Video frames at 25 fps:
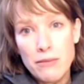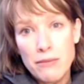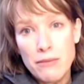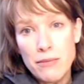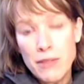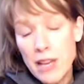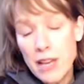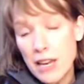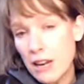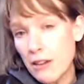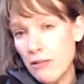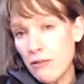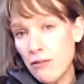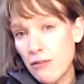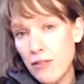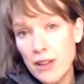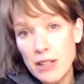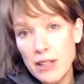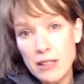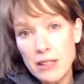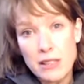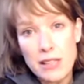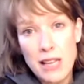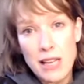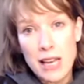that it
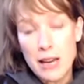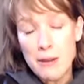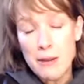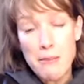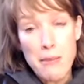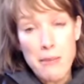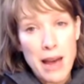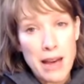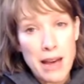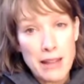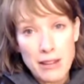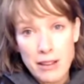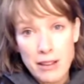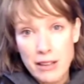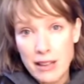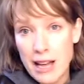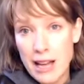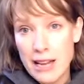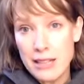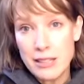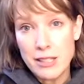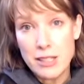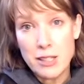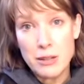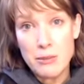feels like a math
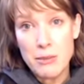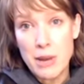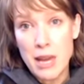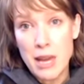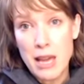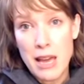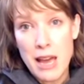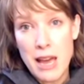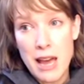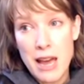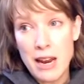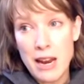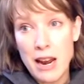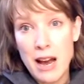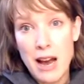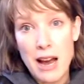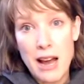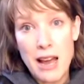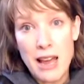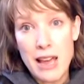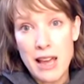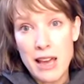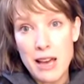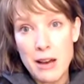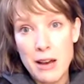class to me. And
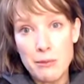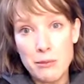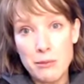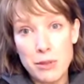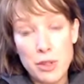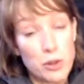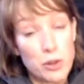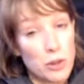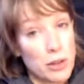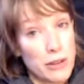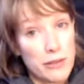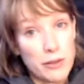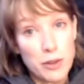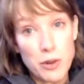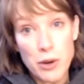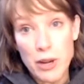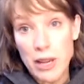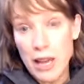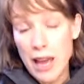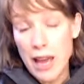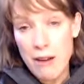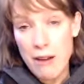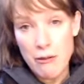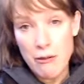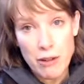I am sort of
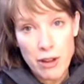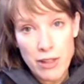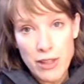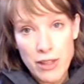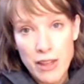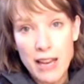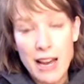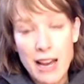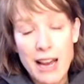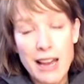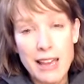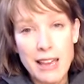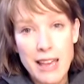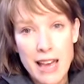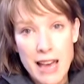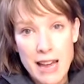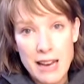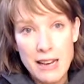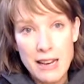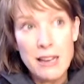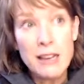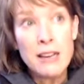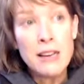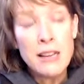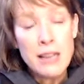doing everything I
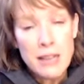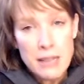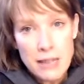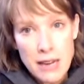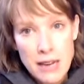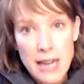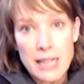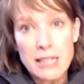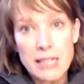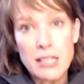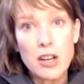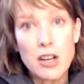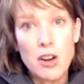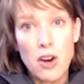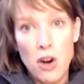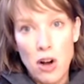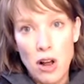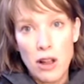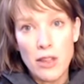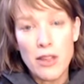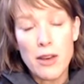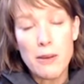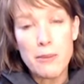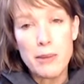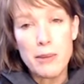can not to
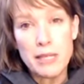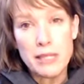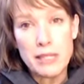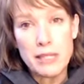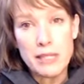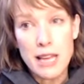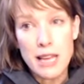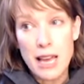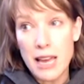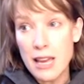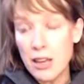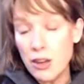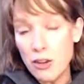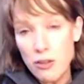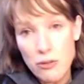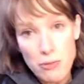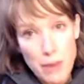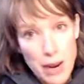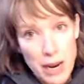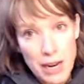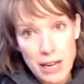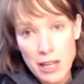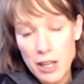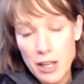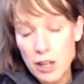call them and say, you've
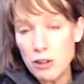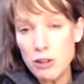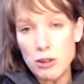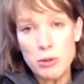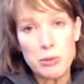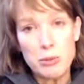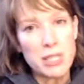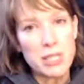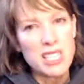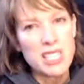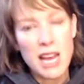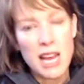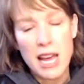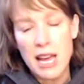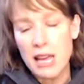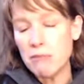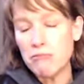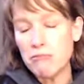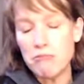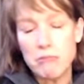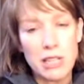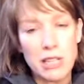made a huge mistake.